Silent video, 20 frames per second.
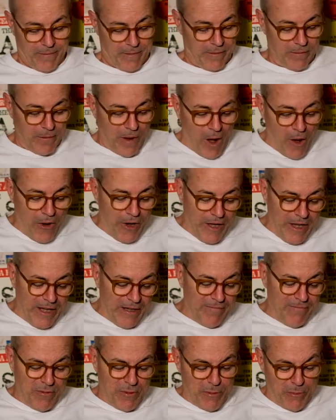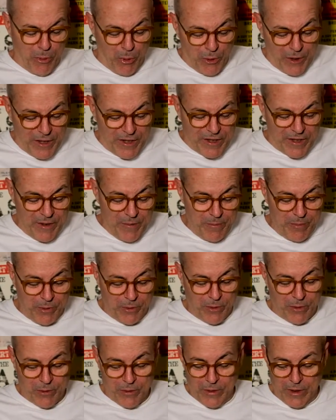Loading it, pretty
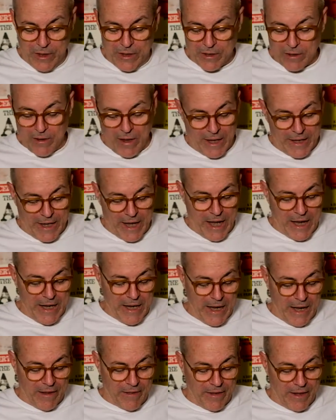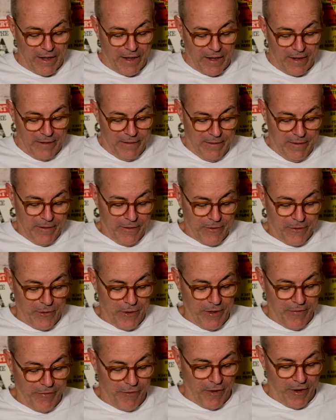simple. It's like any other
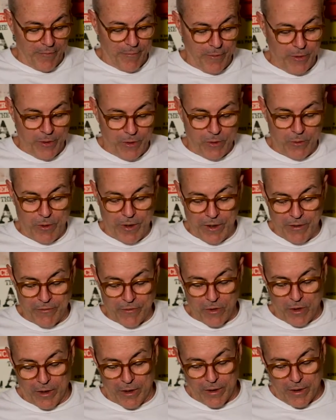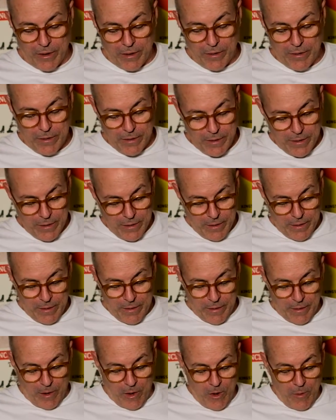35mm where you've got to
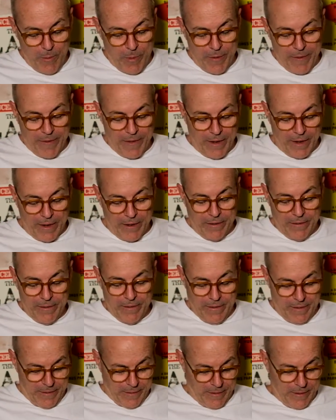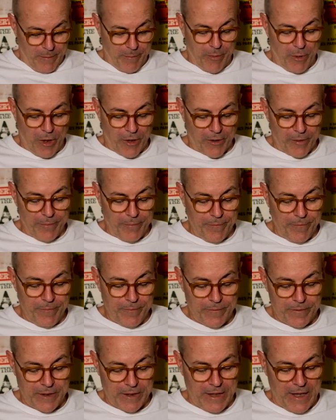open the bottom
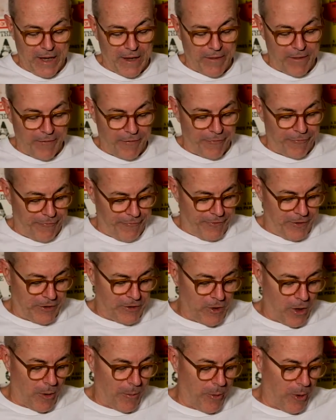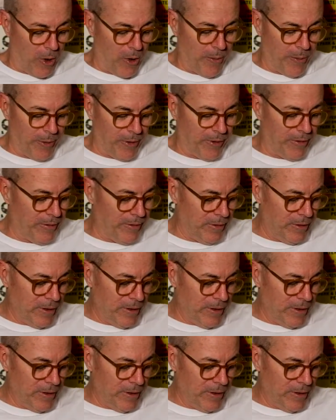to get the top open.